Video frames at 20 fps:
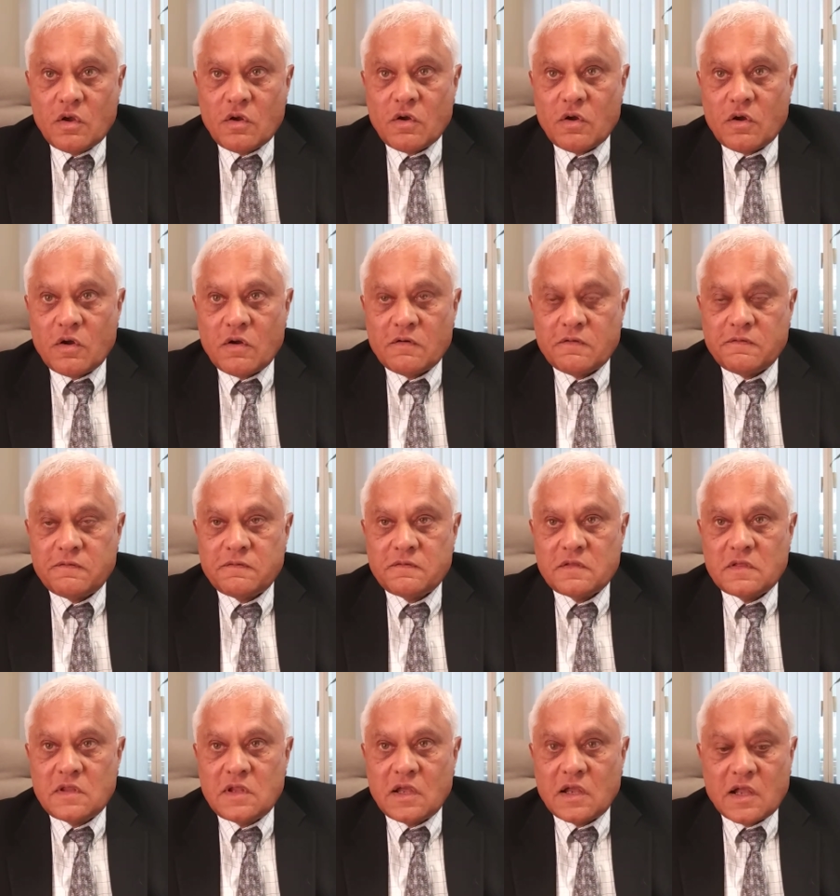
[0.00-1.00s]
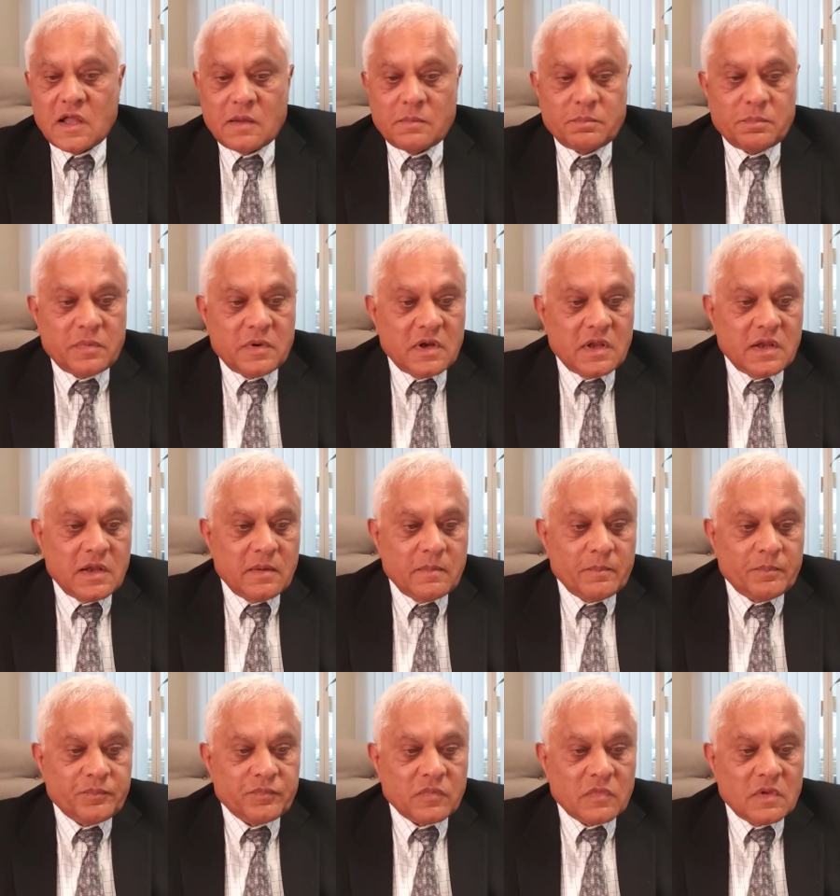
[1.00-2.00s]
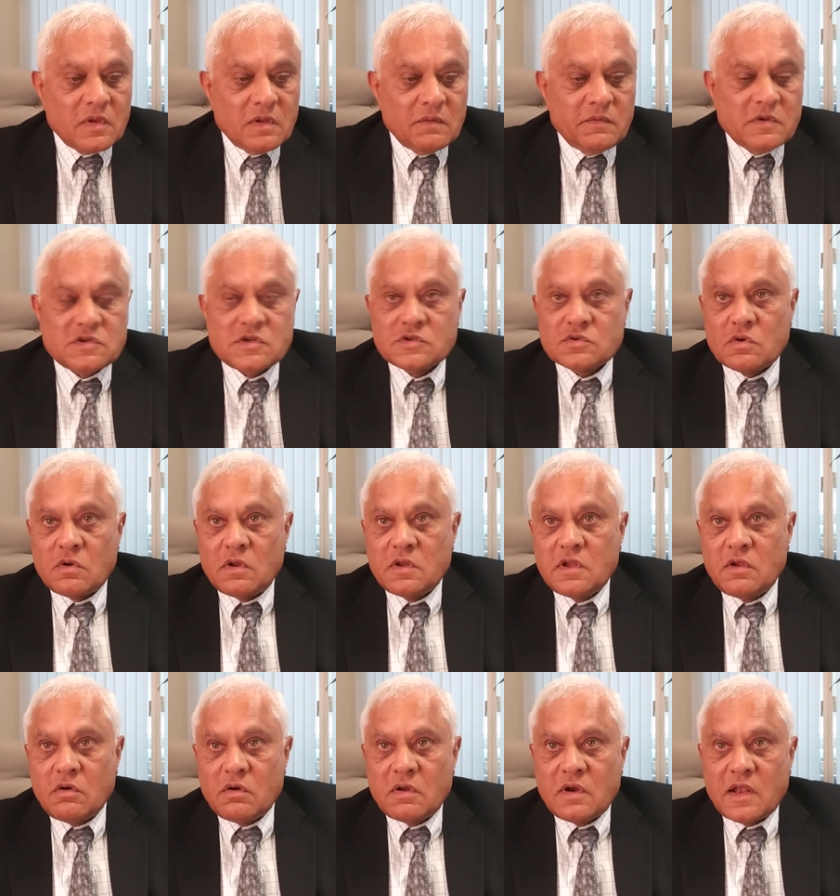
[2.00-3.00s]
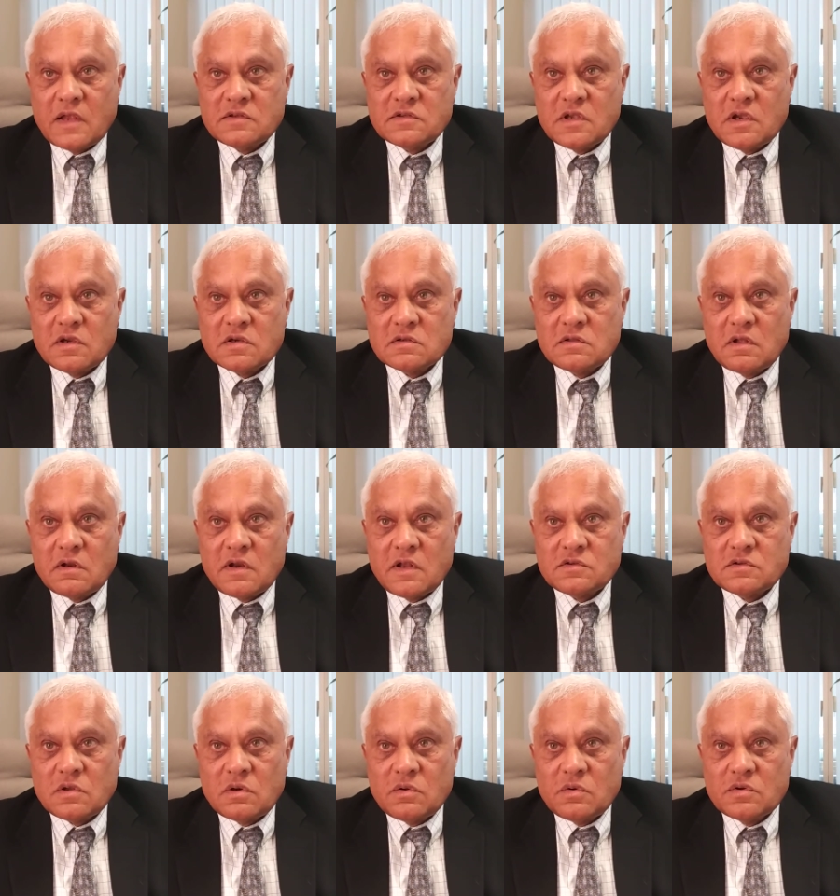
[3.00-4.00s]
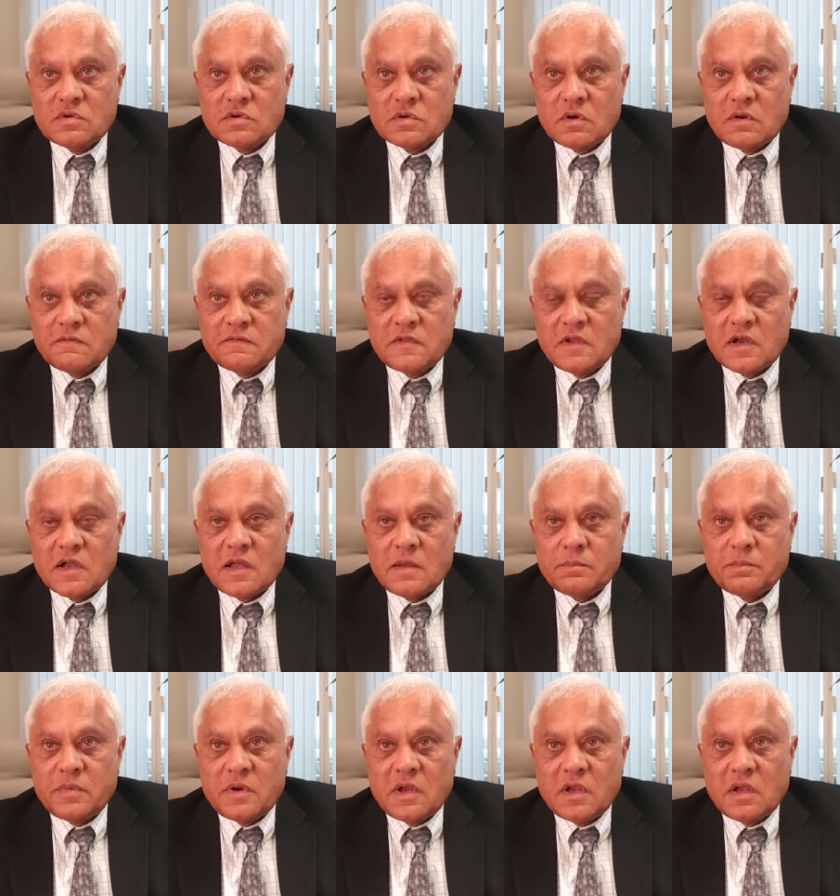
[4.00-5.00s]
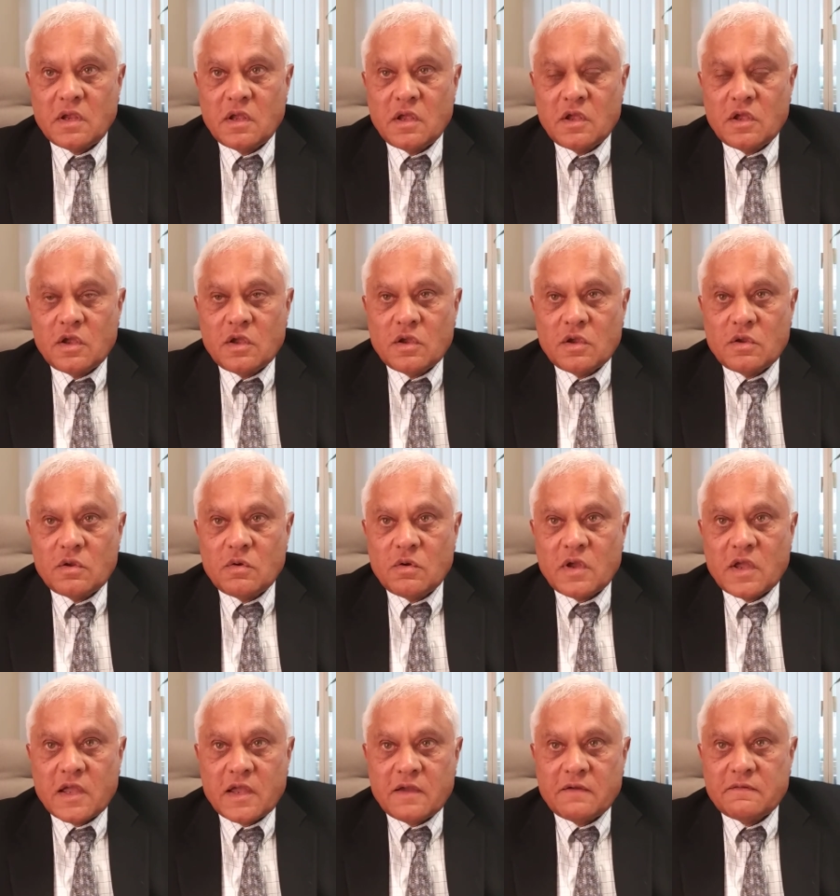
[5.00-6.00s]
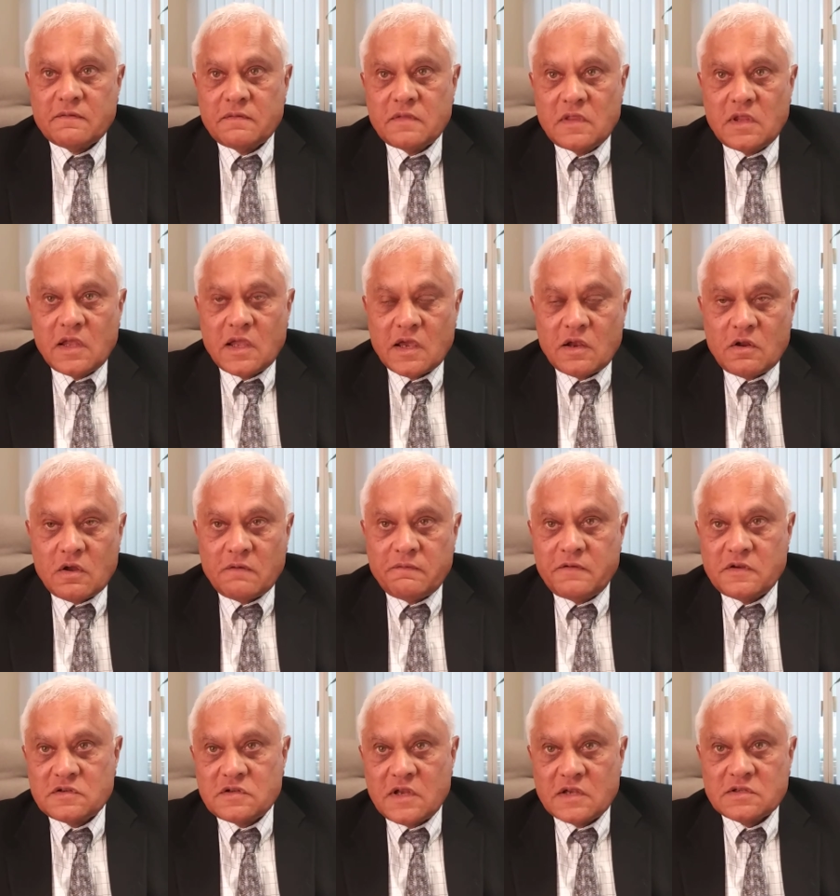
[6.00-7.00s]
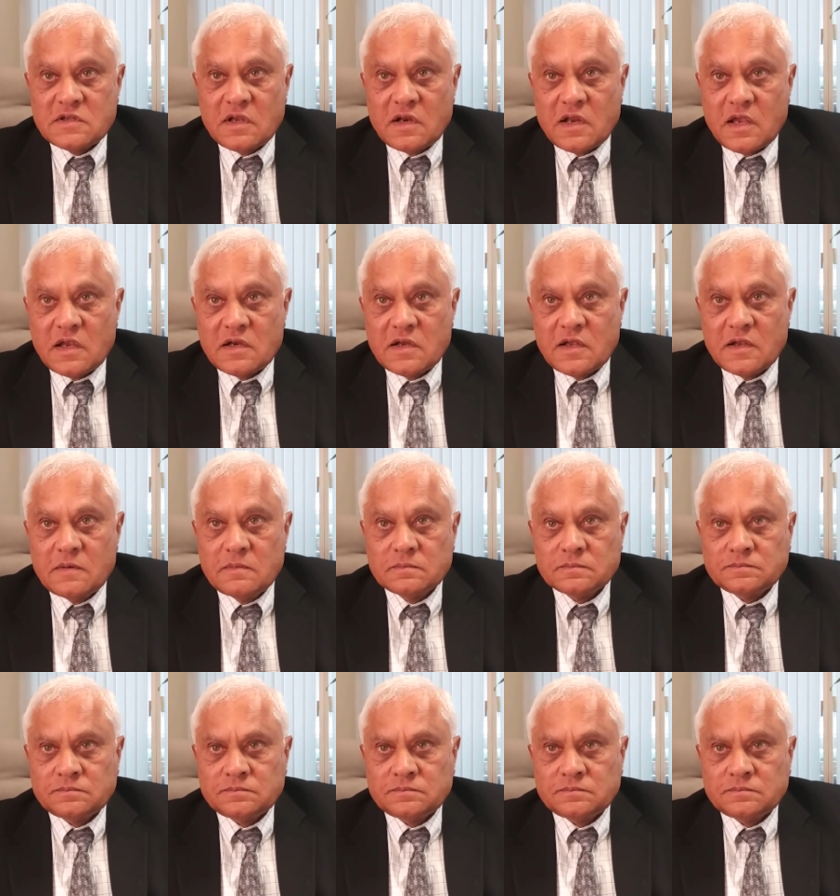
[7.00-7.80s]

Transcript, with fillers: of the company, which is called the organizational resolution of the company, you have the head office designated,